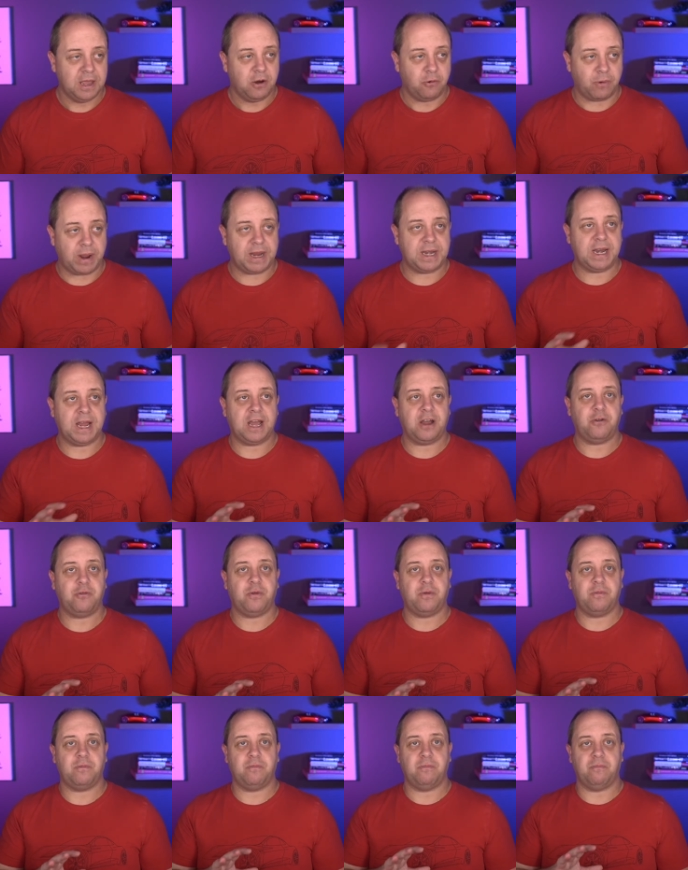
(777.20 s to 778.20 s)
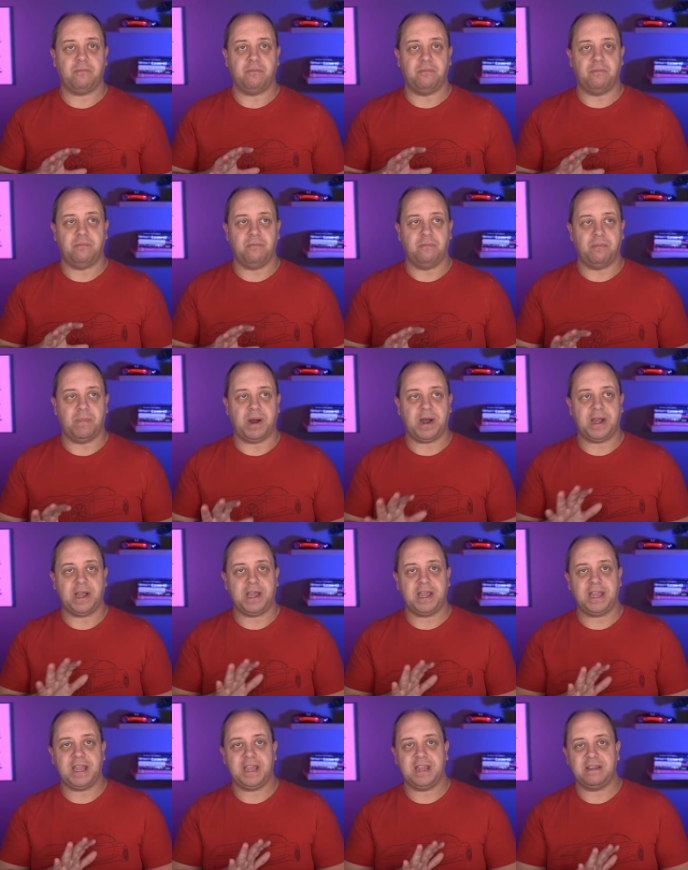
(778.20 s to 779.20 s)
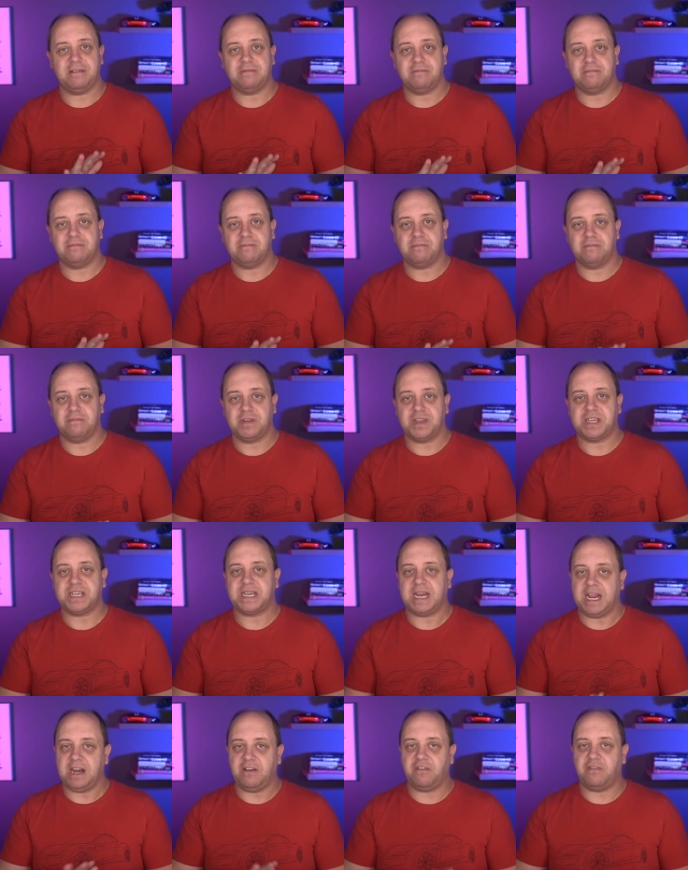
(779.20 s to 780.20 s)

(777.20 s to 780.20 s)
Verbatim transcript: Right now, my state